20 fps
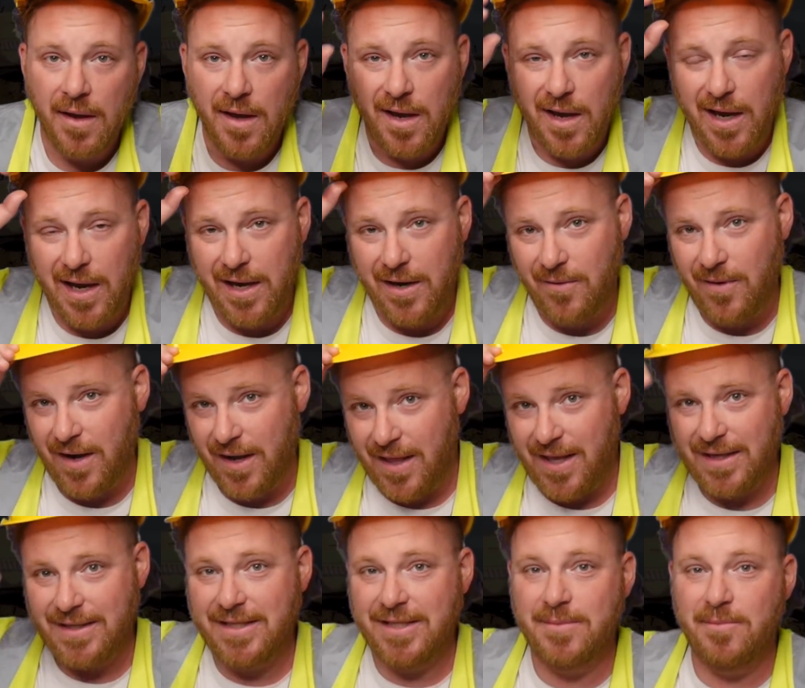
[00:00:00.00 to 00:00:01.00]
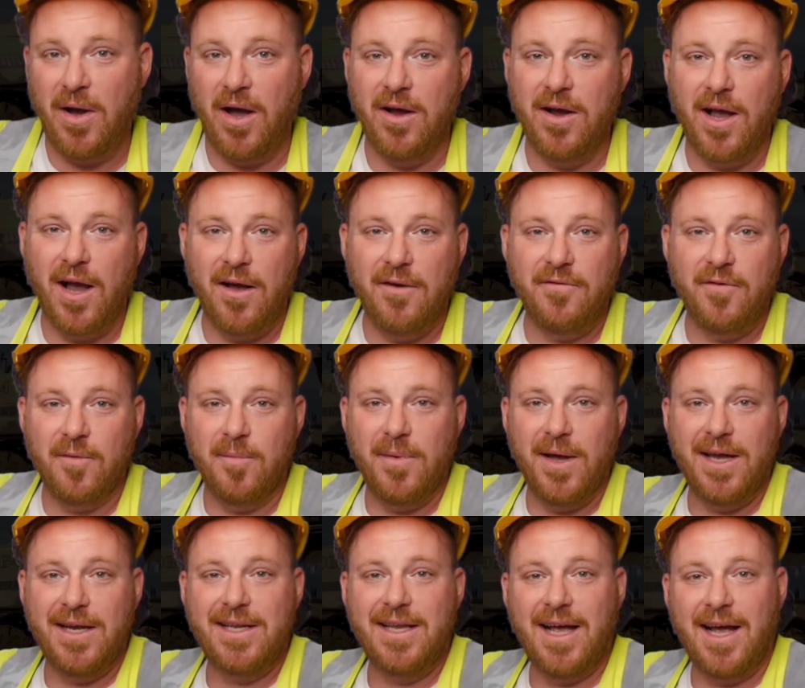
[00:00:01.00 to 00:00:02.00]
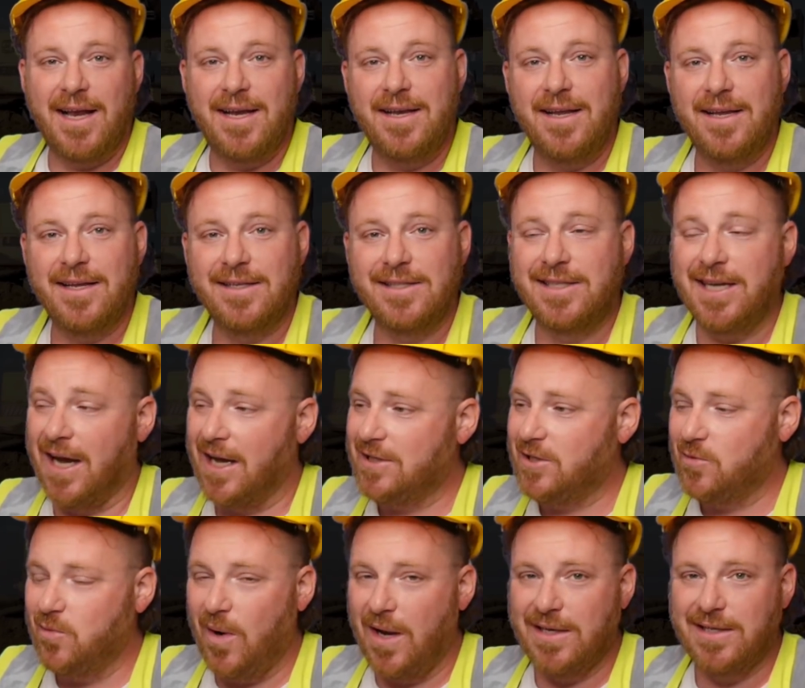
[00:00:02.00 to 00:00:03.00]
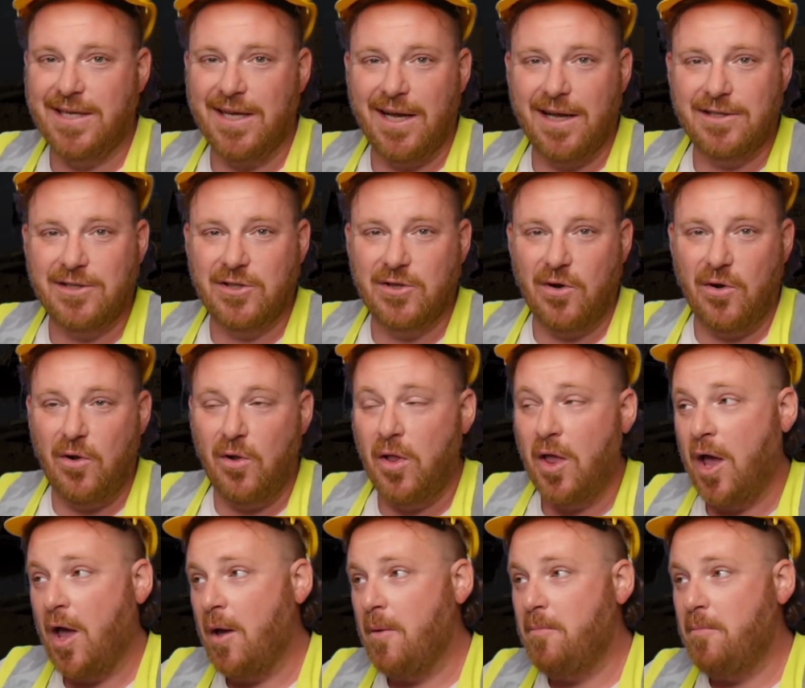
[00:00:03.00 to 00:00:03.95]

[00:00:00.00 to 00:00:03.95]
Anyway, that's smoko for me done. Touch one, touch all.